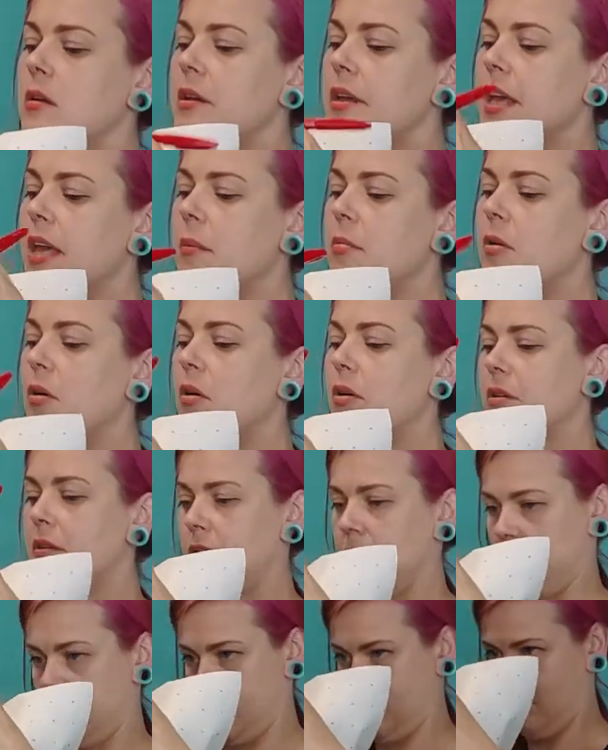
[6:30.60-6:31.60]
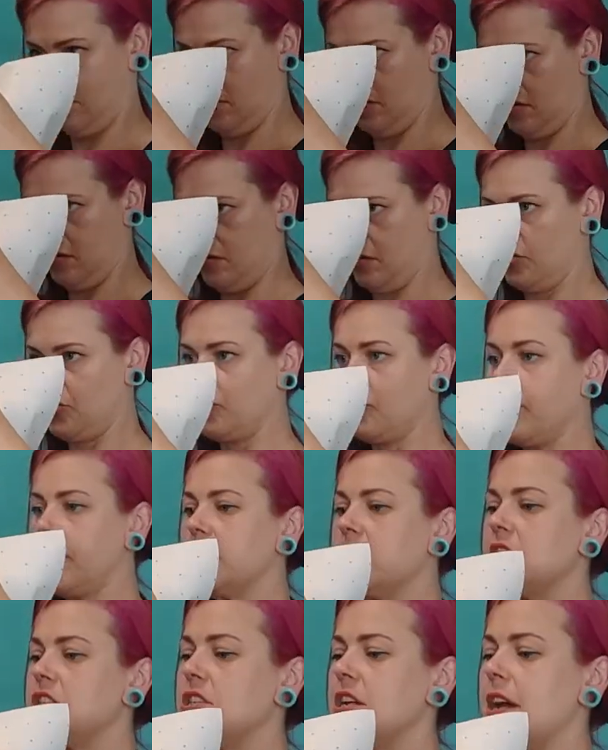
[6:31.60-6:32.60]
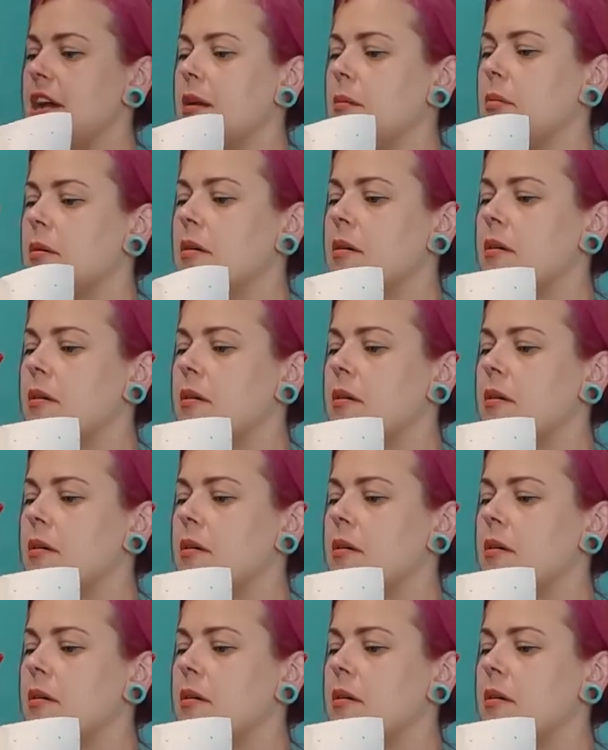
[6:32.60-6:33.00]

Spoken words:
keep on drawing the shape